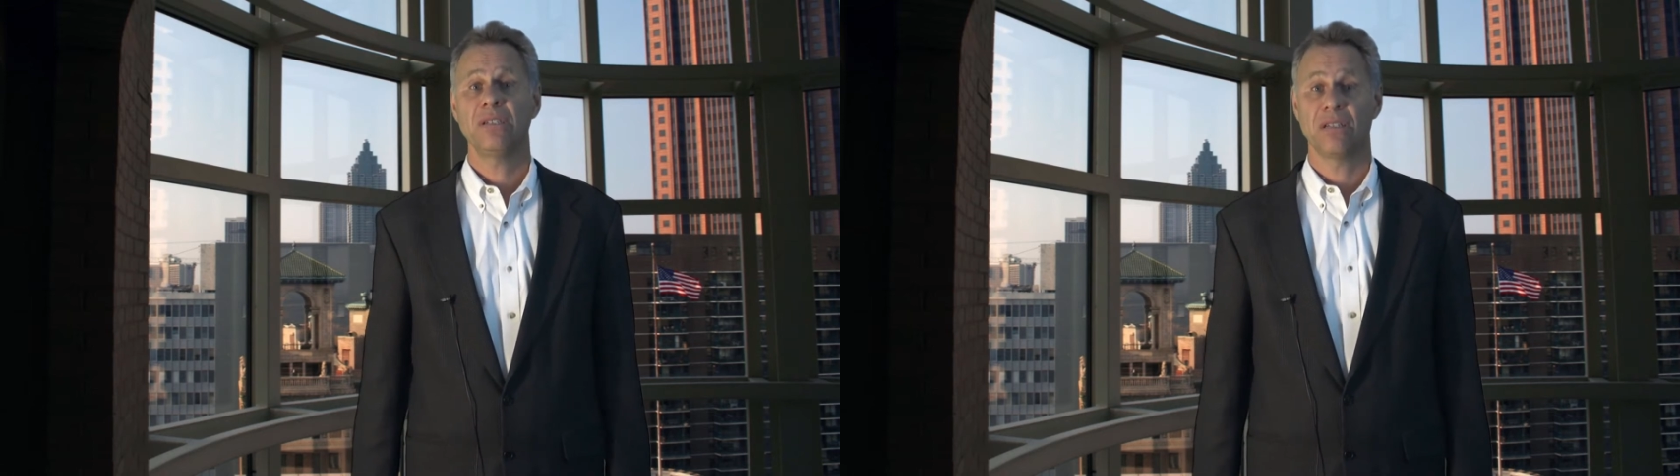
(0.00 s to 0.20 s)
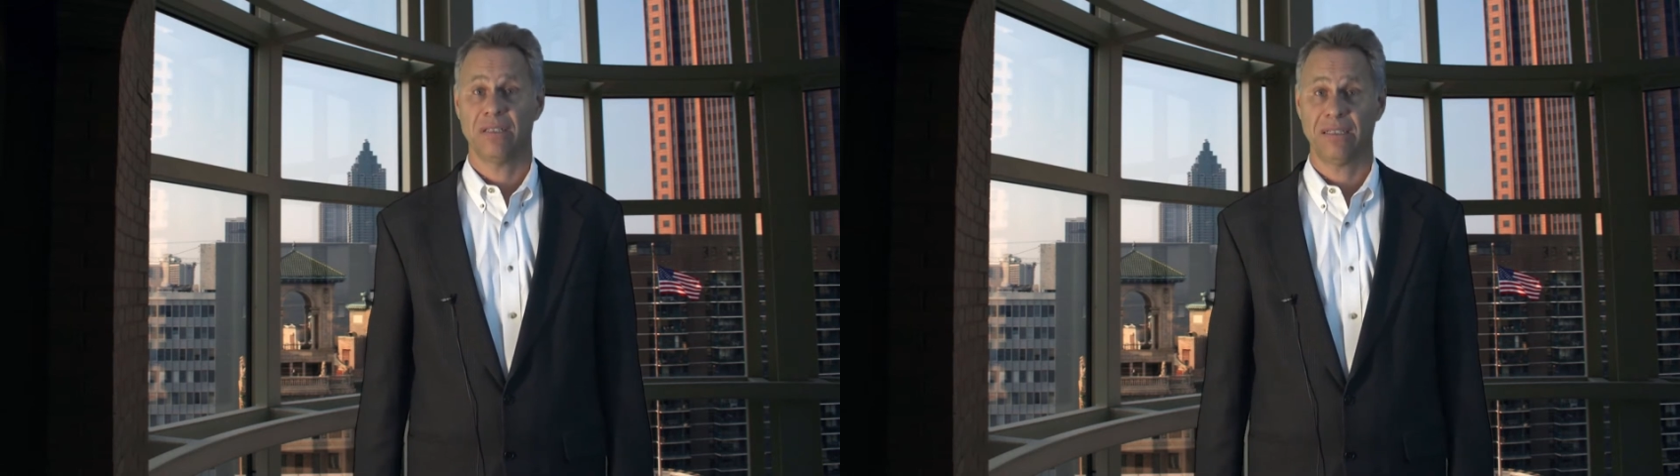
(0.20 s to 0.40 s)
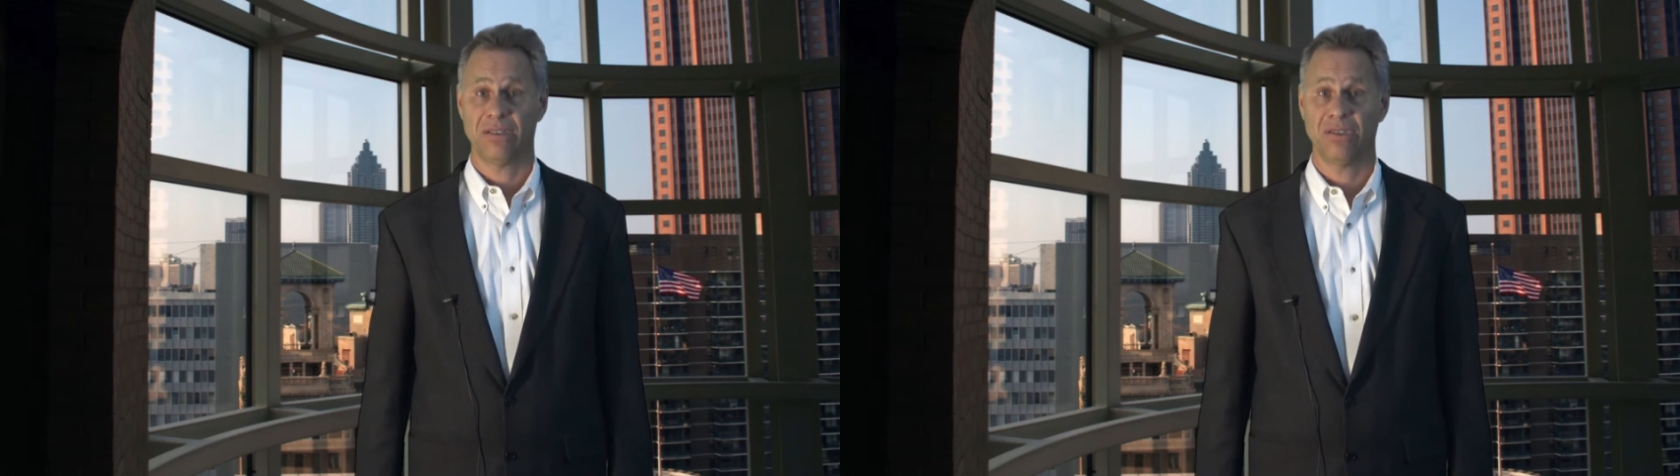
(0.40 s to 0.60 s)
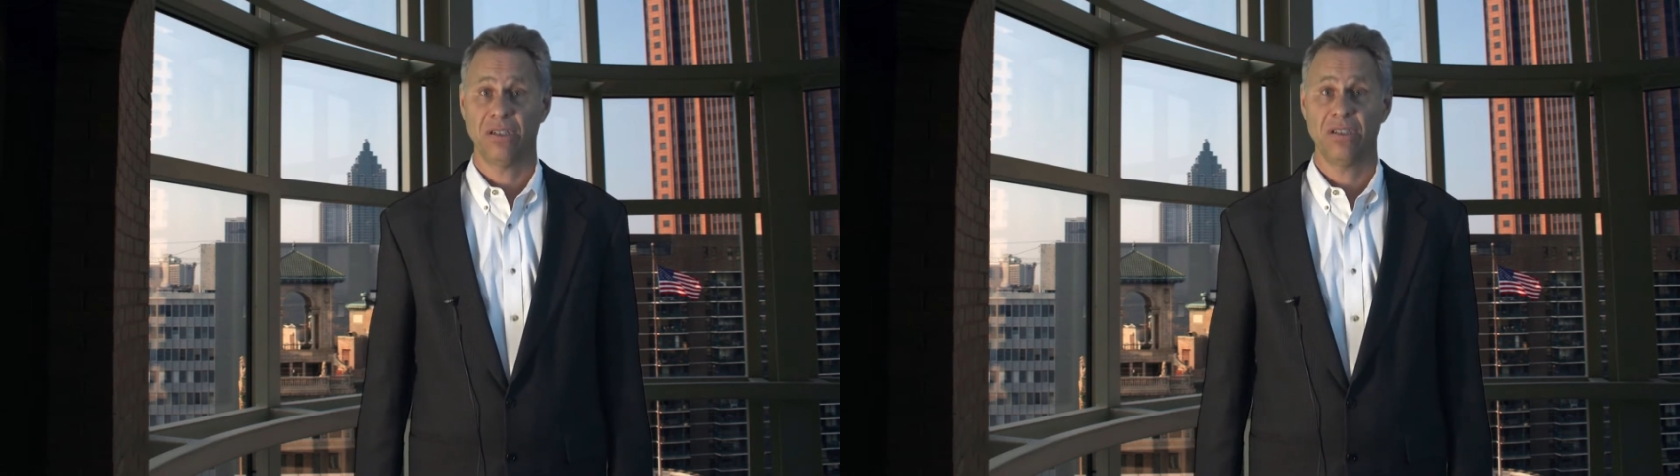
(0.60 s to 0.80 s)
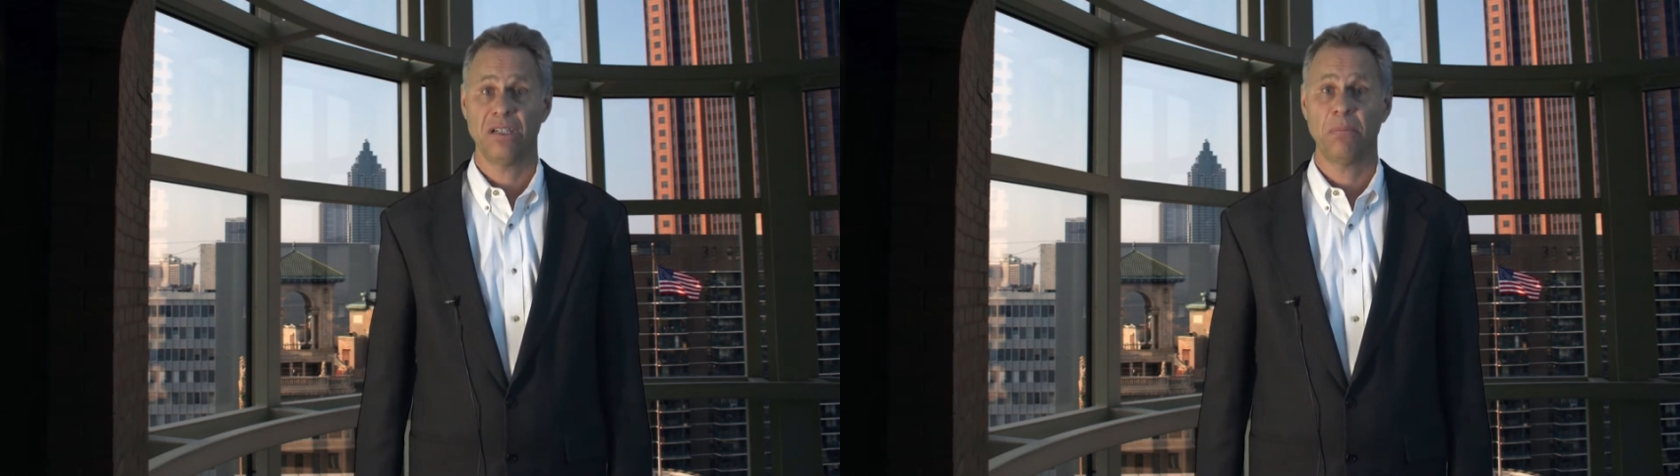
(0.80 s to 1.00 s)
collect the
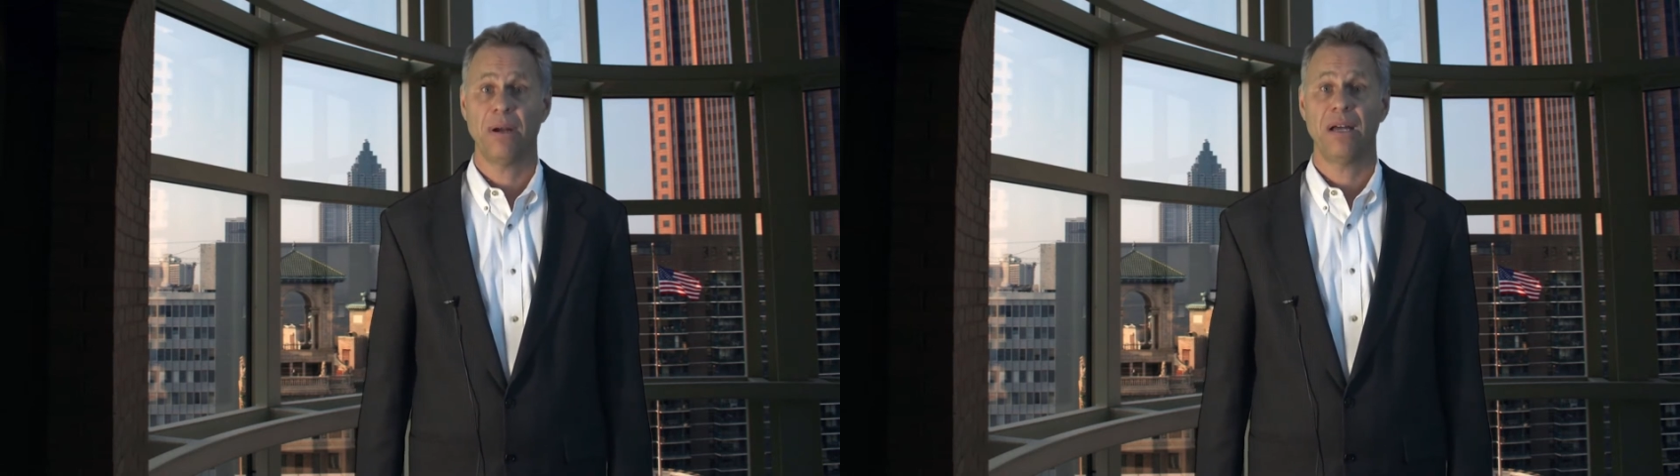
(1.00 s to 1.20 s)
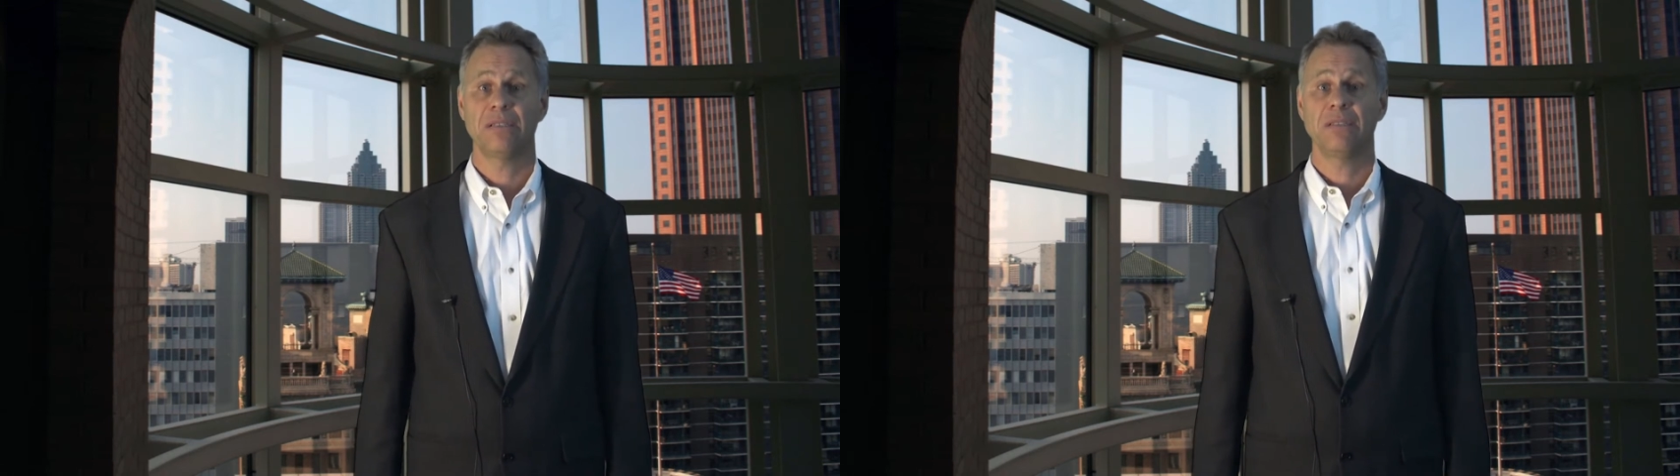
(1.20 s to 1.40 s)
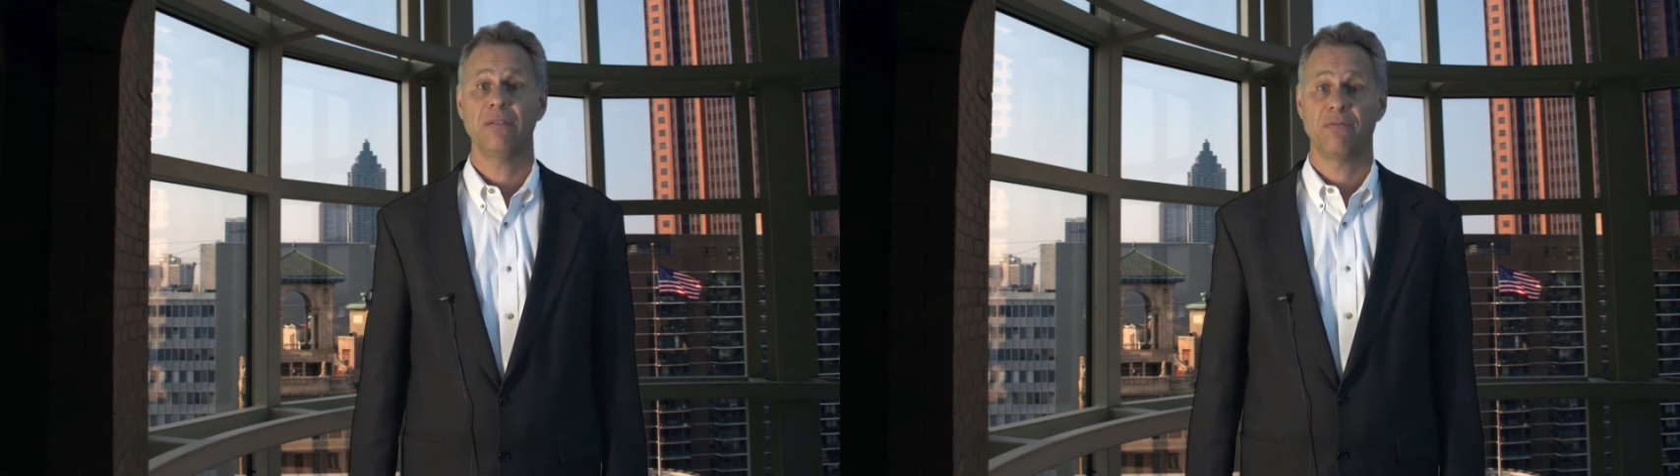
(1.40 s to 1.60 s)
security deposit,